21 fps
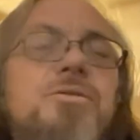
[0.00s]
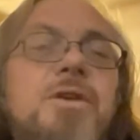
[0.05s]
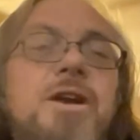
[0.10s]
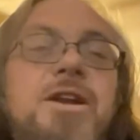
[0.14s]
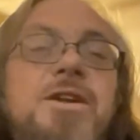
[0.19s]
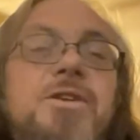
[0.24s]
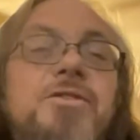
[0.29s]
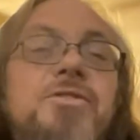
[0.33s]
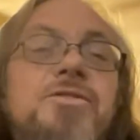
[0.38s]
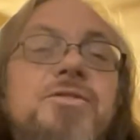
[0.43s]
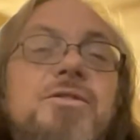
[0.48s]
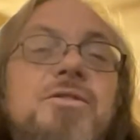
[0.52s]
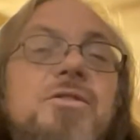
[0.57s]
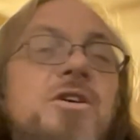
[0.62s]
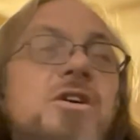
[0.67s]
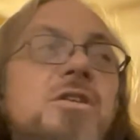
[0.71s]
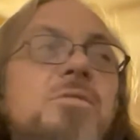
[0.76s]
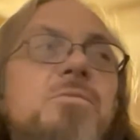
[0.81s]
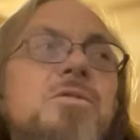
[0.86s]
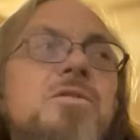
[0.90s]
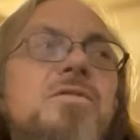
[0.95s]
to the radio so
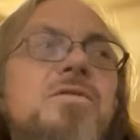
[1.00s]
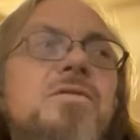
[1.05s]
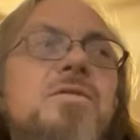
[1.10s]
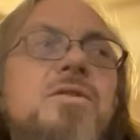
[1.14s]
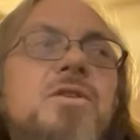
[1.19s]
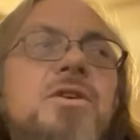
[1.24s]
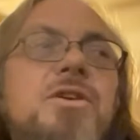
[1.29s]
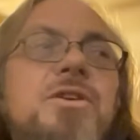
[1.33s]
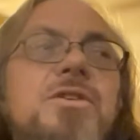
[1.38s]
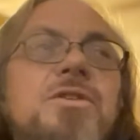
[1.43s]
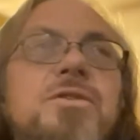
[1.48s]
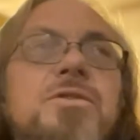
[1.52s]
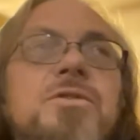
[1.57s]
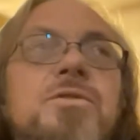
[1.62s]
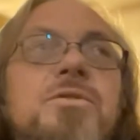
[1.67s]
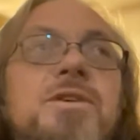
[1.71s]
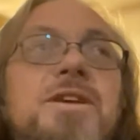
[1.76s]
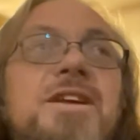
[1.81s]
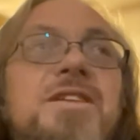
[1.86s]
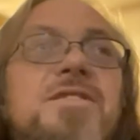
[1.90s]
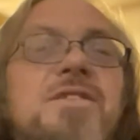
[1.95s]
long before
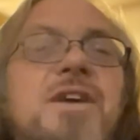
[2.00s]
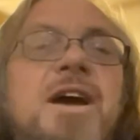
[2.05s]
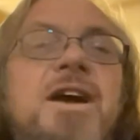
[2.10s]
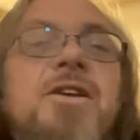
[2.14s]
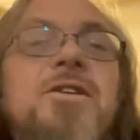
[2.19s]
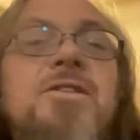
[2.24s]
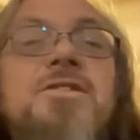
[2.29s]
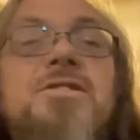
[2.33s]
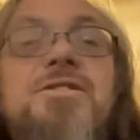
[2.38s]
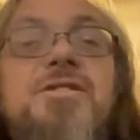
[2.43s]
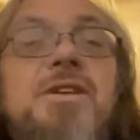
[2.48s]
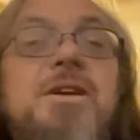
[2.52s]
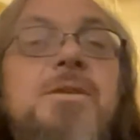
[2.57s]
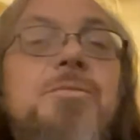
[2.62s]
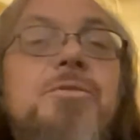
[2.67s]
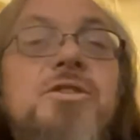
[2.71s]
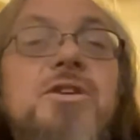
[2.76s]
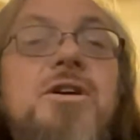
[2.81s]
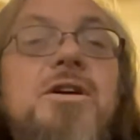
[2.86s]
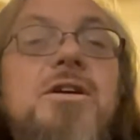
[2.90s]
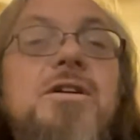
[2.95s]
you get tired of the
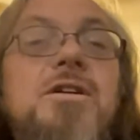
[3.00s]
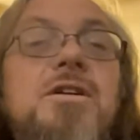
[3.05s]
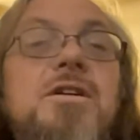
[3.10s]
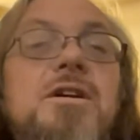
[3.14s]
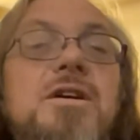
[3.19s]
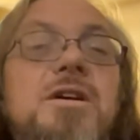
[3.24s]
same song.